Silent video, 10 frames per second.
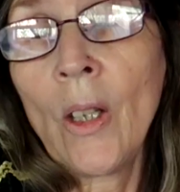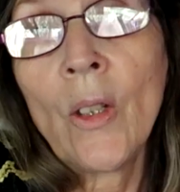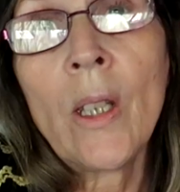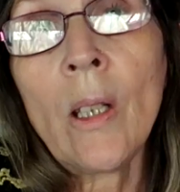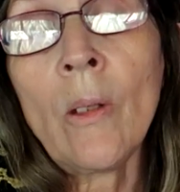
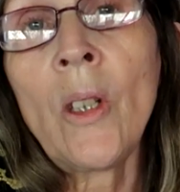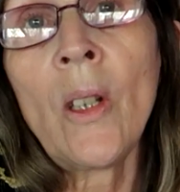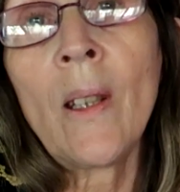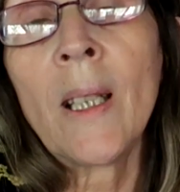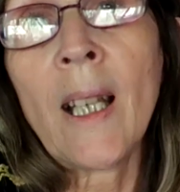still
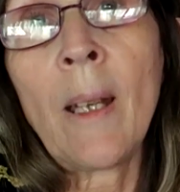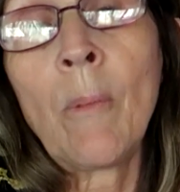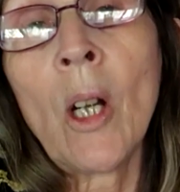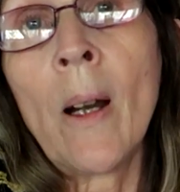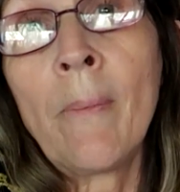do the same
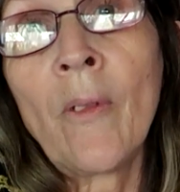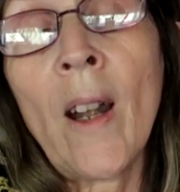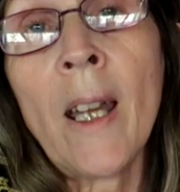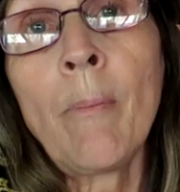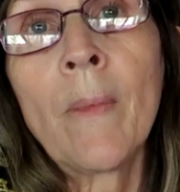time
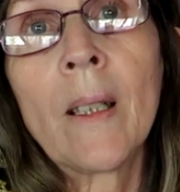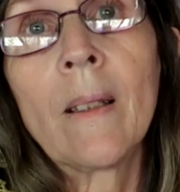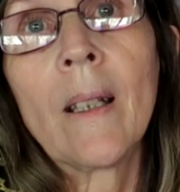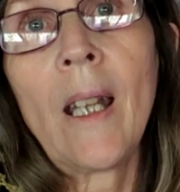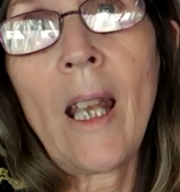frame,
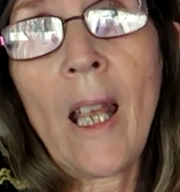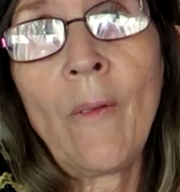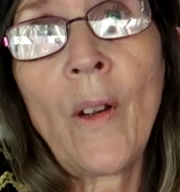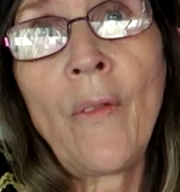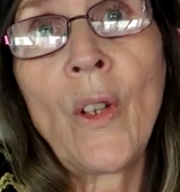
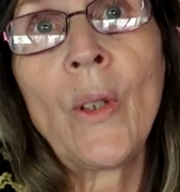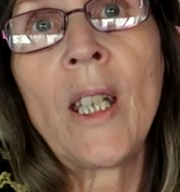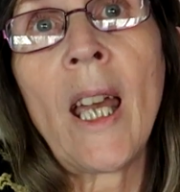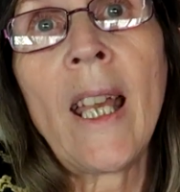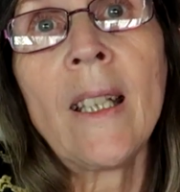every few
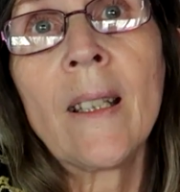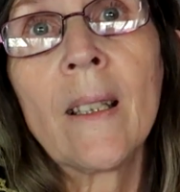days.